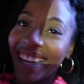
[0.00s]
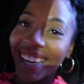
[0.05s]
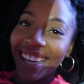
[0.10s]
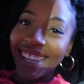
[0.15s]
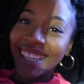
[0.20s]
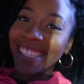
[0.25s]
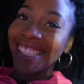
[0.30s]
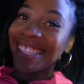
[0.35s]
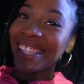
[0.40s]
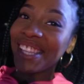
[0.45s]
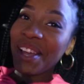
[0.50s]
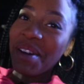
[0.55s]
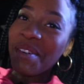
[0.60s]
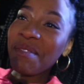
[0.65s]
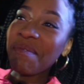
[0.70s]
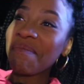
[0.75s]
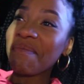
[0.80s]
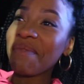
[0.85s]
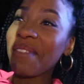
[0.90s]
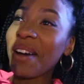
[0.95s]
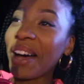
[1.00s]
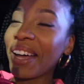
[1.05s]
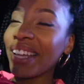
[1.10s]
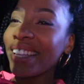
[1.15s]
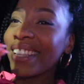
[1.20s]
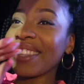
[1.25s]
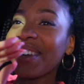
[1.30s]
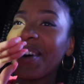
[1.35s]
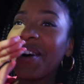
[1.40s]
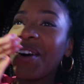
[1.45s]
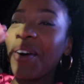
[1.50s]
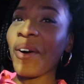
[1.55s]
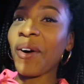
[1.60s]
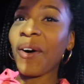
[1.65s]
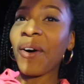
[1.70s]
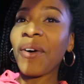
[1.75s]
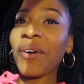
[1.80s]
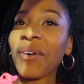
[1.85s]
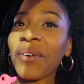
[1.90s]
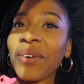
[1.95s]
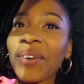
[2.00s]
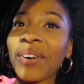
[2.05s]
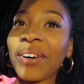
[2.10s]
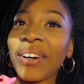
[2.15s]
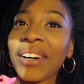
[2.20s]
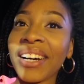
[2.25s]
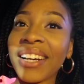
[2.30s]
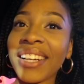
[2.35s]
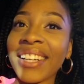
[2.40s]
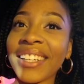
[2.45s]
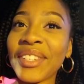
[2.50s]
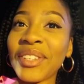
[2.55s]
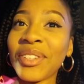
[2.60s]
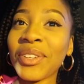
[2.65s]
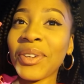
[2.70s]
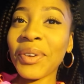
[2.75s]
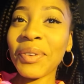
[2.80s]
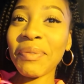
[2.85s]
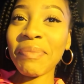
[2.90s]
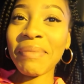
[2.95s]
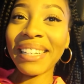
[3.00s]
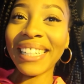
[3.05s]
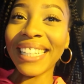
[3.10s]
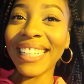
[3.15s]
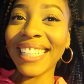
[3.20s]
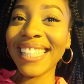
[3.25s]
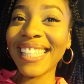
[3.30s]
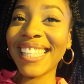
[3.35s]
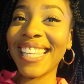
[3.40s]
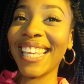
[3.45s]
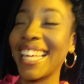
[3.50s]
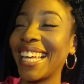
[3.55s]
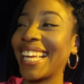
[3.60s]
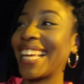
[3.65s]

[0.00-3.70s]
Guys, the whole 2 minutes